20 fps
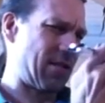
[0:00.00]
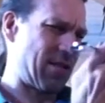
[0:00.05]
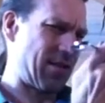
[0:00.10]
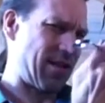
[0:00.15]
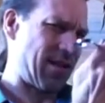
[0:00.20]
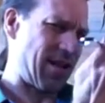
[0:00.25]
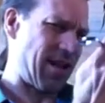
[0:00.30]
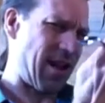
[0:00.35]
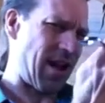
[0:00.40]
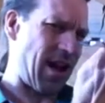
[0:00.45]

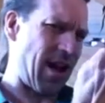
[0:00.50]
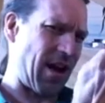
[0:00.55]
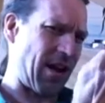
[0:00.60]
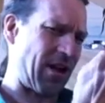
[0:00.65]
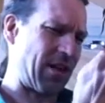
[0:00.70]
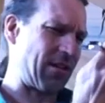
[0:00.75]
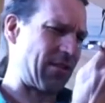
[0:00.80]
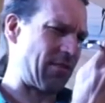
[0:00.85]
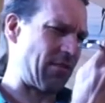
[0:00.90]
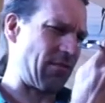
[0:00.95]

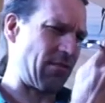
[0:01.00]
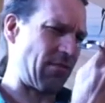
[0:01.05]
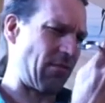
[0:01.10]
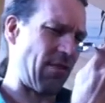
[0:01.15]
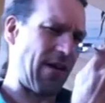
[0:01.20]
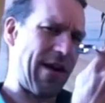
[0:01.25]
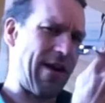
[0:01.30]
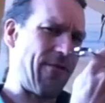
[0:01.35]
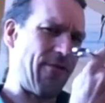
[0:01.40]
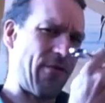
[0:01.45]
Snug. Don't
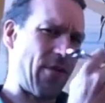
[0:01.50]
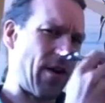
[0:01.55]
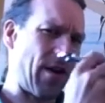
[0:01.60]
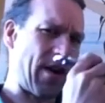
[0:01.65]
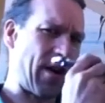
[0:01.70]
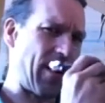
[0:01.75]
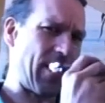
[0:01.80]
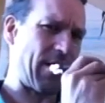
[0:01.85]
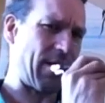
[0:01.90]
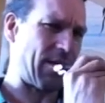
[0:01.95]
reef
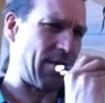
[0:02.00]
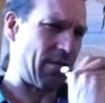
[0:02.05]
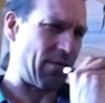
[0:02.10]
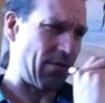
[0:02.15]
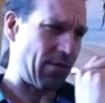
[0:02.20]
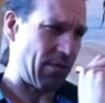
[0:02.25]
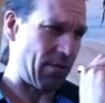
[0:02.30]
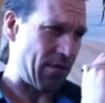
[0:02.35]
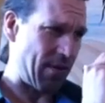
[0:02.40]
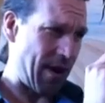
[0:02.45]
on it.
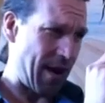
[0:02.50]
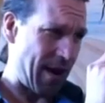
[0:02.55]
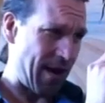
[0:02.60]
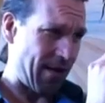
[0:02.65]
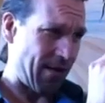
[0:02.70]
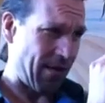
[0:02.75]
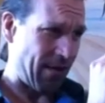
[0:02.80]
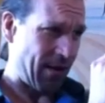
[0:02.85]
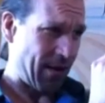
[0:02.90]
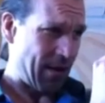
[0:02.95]
Don't go
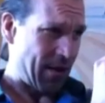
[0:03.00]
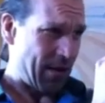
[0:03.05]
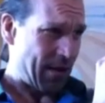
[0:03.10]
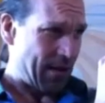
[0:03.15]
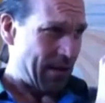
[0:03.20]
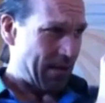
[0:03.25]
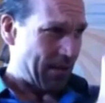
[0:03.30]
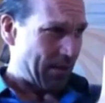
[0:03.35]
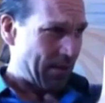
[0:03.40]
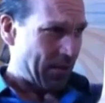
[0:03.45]
nuts.
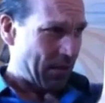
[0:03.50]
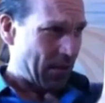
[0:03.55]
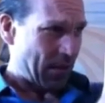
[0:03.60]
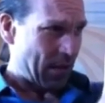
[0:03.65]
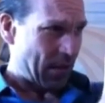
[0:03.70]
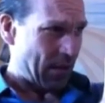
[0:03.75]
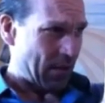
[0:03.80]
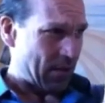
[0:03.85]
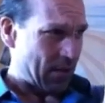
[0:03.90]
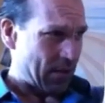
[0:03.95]

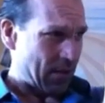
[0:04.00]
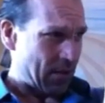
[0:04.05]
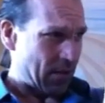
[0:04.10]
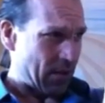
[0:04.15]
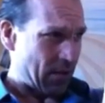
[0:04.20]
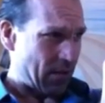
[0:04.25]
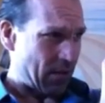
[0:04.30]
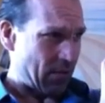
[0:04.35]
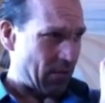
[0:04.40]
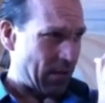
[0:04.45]
Here's
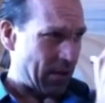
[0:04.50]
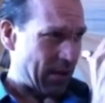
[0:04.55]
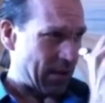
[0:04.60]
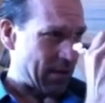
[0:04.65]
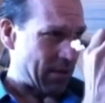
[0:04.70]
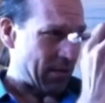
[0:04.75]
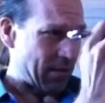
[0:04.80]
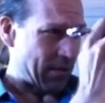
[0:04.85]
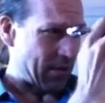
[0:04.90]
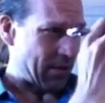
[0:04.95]
the third
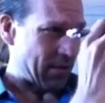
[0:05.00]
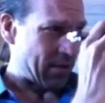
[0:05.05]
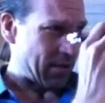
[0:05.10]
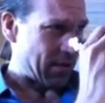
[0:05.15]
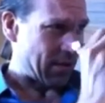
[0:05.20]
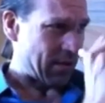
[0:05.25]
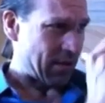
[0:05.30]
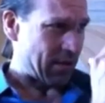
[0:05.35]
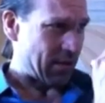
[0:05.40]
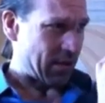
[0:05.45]
one.
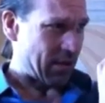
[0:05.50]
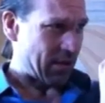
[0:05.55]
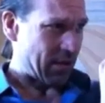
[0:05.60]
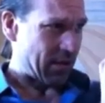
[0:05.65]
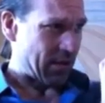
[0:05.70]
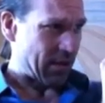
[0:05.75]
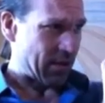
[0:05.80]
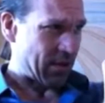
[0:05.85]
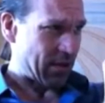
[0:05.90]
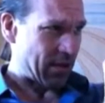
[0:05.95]
Just
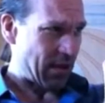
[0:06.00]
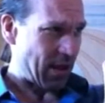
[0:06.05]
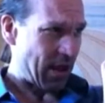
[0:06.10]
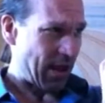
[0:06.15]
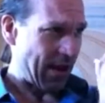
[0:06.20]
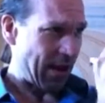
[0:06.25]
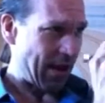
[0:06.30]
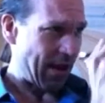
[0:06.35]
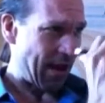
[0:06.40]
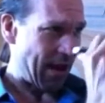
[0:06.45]

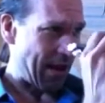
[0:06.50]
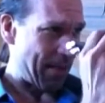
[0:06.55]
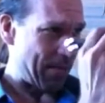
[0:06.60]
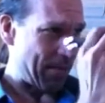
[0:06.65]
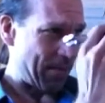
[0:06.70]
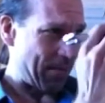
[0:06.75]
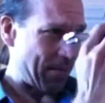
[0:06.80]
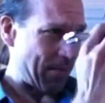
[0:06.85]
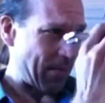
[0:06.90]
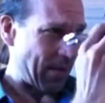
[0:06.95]
snug it up.
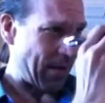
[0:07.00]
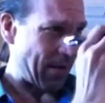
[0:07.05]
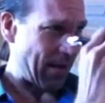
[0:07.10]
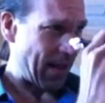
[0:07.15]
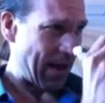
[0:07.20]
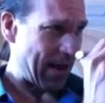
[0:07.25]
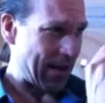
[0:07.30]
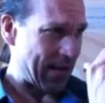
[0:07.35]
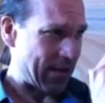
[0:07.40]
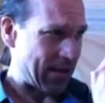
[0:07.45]
And
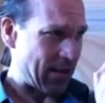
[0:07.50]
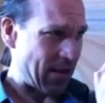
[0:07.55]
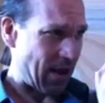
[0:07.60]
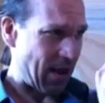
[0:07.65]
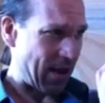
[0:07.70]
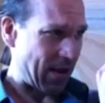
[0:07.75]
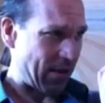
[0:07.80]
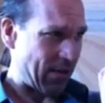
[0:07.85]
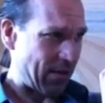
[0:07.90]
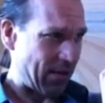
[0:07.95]
then it's
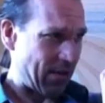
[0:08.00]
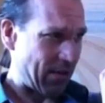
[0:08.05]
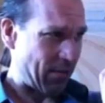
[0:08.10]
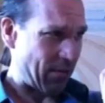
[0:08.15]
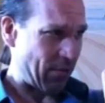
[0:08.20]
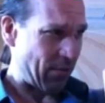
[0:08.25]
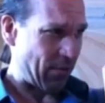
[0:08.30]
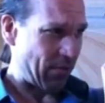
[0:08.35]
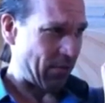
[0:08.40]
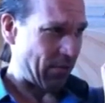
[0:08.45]
not going to
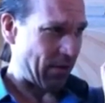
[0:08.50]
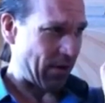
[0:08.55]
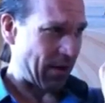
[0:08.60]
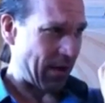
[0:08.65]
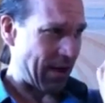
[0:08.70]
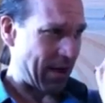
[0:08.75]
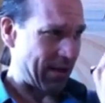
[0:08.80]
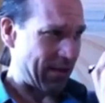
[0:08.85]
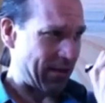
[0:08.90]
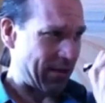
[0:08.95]
move,
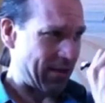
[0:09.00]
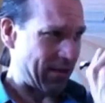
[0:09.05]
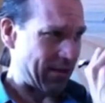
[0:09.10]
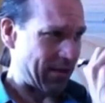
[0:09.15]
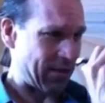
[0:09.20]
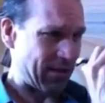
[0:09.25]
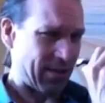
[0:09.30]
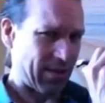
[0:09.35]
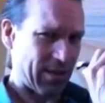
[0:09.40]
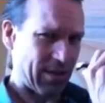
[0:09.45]
okay?
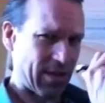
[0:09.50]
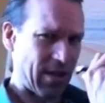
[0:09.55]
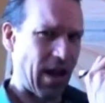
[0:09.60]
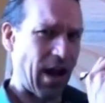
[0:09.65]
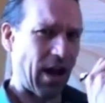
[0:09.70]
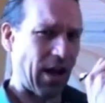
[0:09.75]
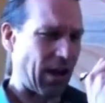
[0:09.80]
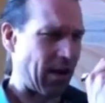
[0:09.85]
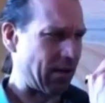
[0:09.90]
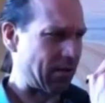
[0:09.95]
Just
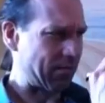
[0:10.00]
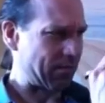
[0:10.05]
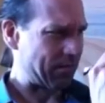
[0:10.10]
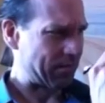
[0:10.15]
snug.